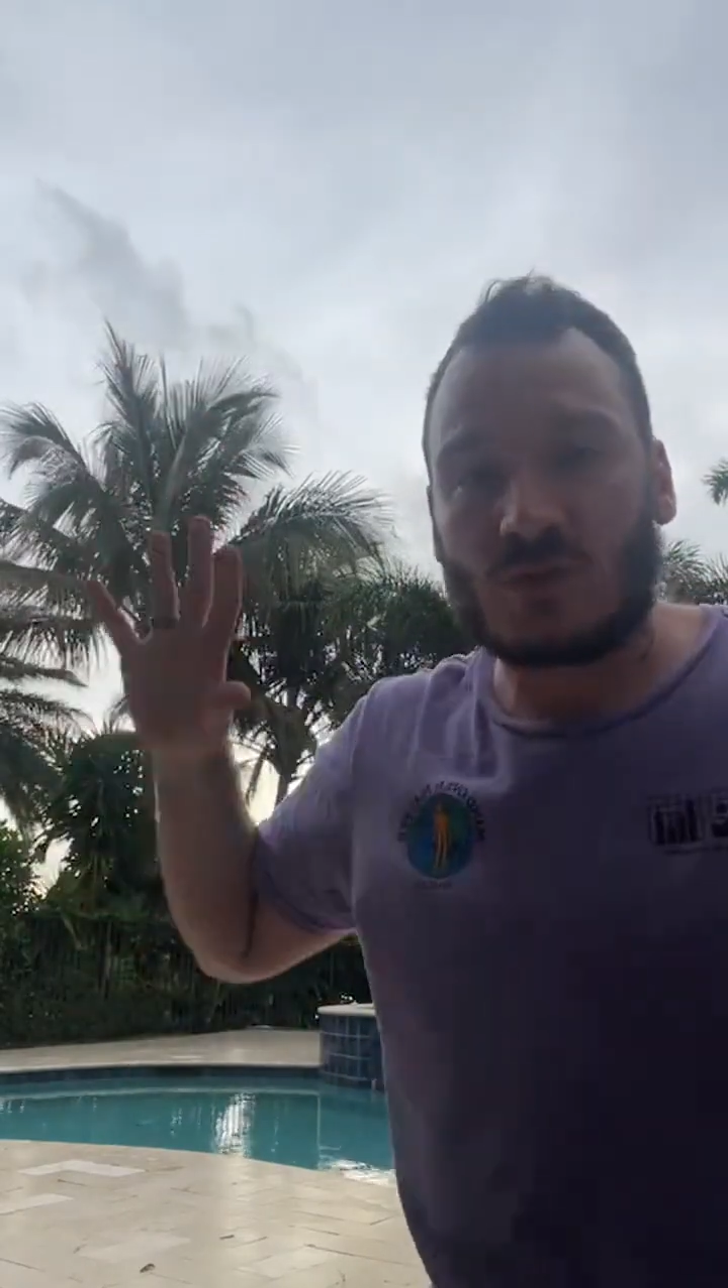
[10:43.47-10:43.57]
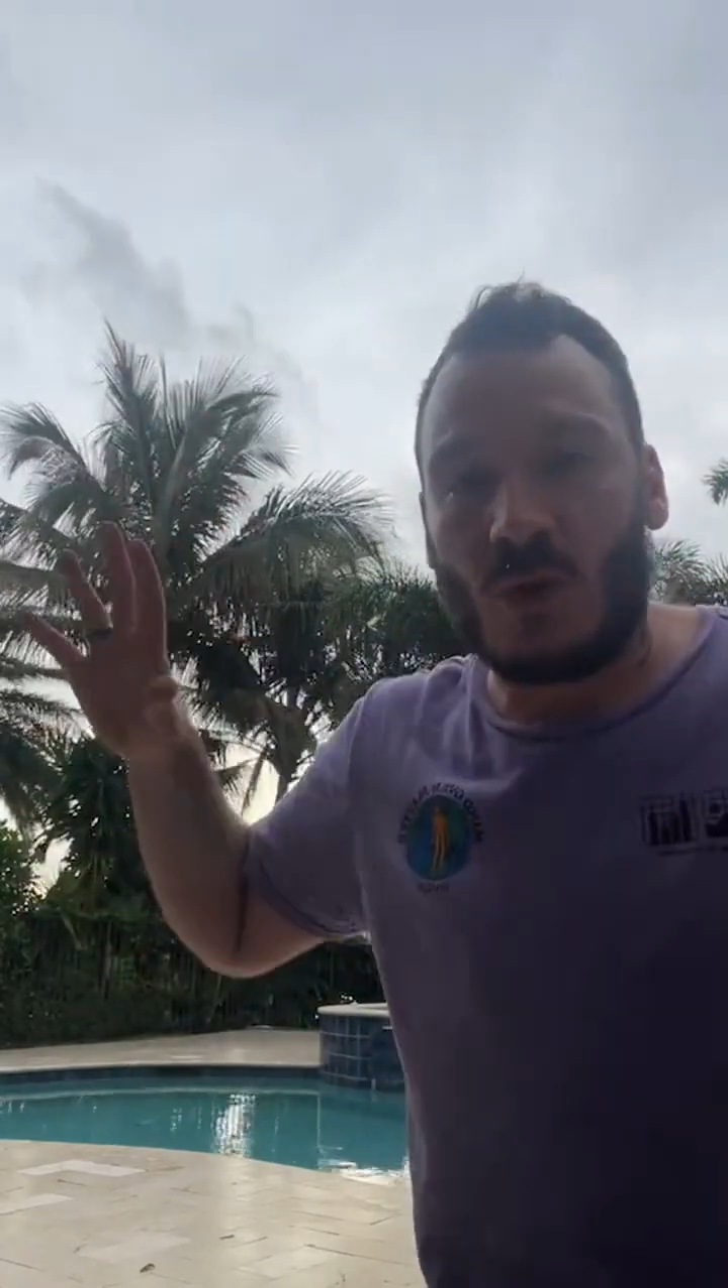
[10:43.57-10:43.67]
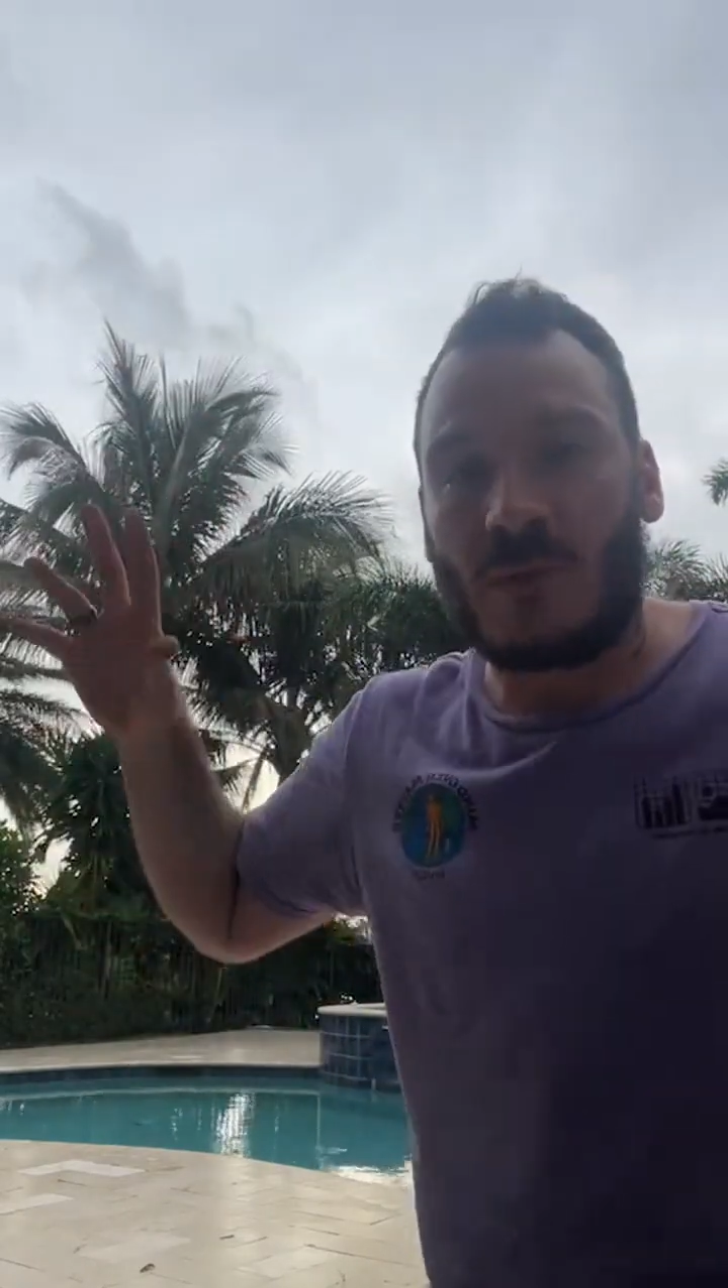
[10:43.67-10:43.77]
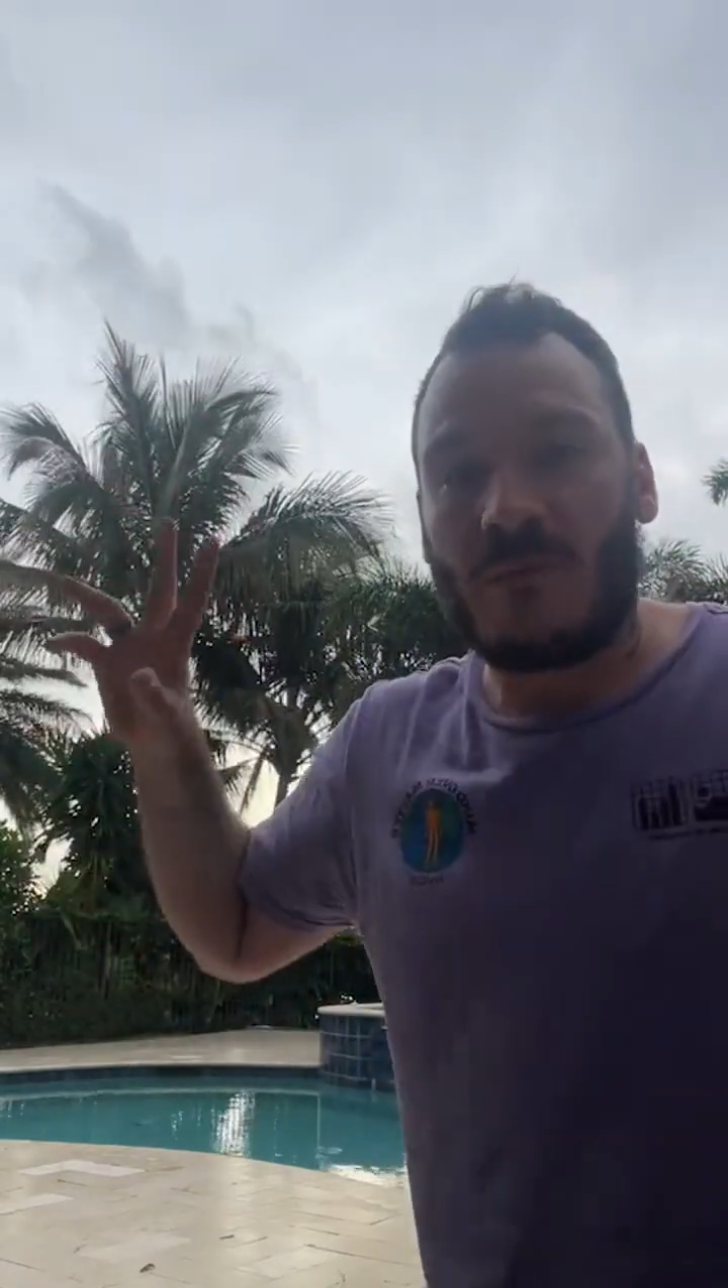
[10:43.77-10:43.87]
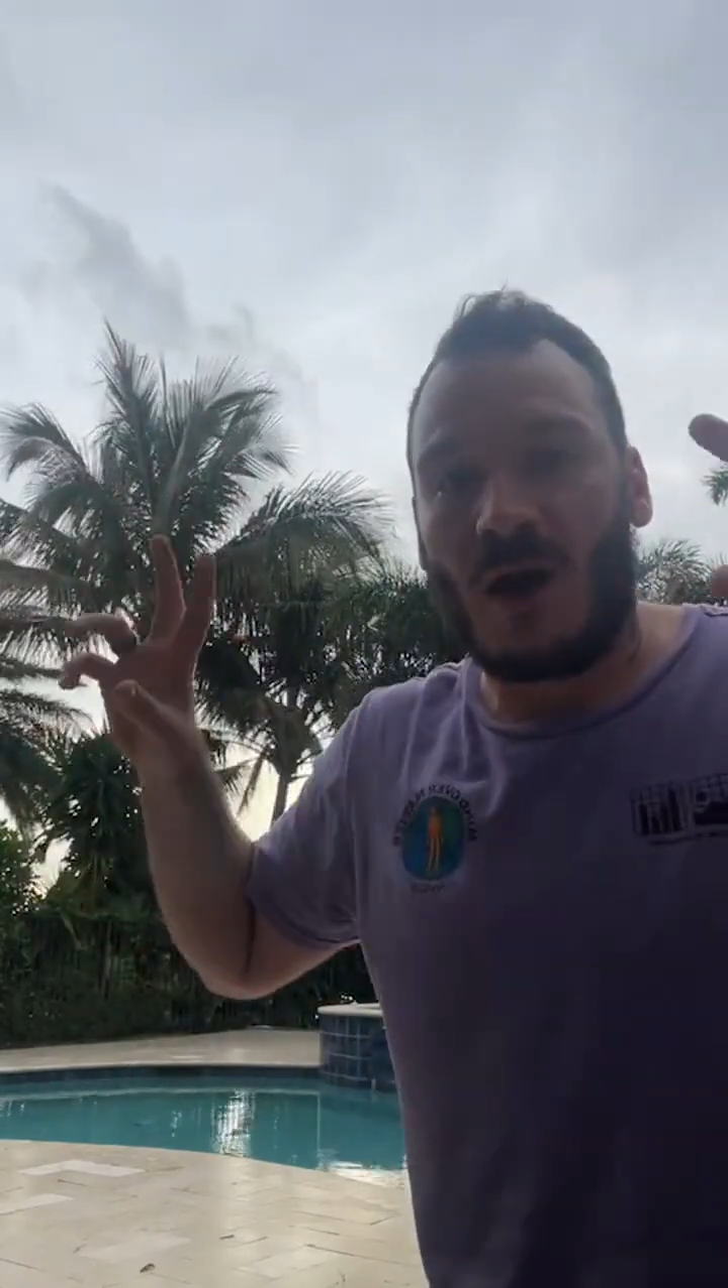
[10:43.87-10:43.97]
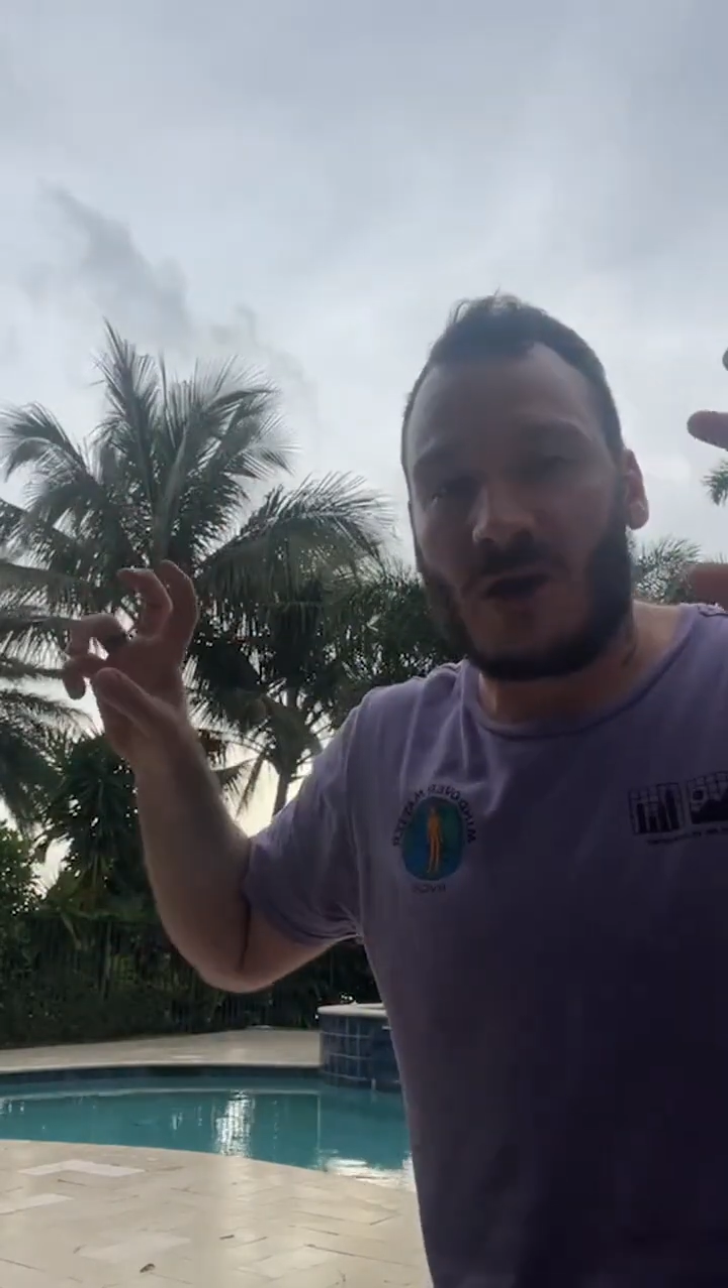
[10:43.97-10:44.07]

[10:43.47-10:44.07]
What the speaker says: storm,